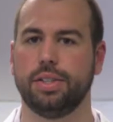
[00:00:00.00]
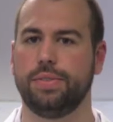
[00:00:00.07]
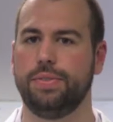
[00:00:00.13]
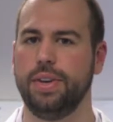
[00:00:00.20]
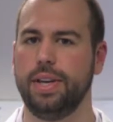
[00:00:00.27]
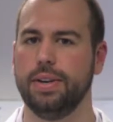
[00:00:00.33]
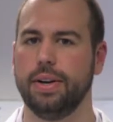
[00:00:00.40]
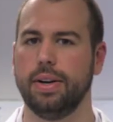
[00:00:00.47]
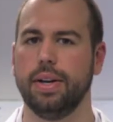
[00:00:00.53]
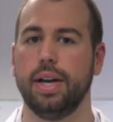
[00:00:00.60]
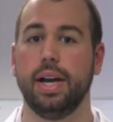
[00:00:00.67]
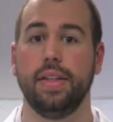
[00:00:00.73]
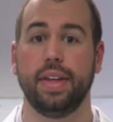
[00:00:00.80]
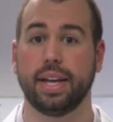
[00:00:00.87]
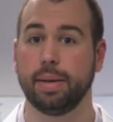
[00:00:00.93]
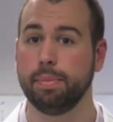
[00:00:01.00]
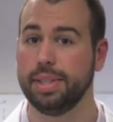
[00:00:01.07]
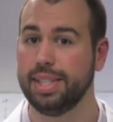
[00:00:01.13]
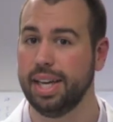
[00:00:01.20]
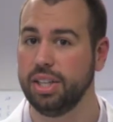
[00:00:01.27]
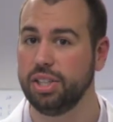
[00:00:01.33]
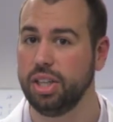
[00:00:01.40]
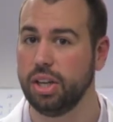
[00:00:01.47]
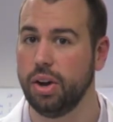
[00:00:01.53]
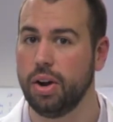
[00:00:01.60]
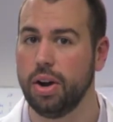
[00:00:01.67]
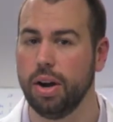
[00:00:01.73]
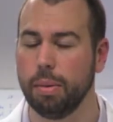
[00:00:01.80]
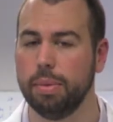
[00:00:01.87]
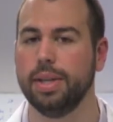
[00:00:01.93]
as phenol, that can potentially
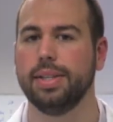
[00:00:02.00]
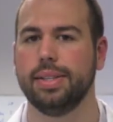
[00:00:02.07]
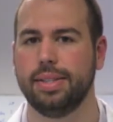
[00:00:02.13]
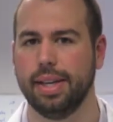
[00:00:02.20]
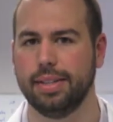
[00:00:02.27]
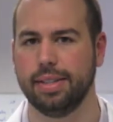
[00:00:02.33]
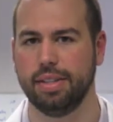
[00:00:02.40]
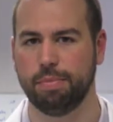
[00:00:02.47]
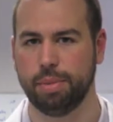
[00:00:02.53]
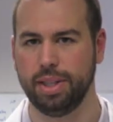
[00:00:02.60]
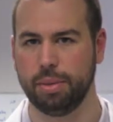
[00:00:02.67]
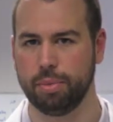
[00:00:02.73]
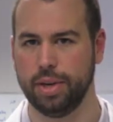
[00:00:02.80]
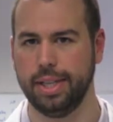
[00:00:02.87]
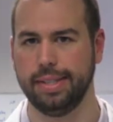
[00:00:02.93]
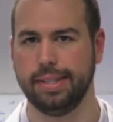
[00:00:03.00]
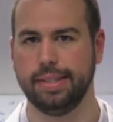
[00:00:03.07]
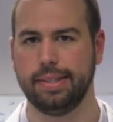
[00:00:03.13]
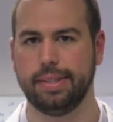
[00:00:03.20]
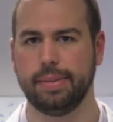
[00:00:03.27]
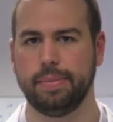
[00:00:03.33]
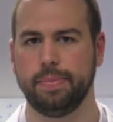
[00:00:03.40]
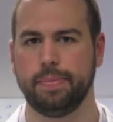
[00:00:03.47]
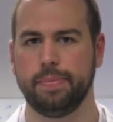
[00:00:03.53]
harm sensitive polymerases.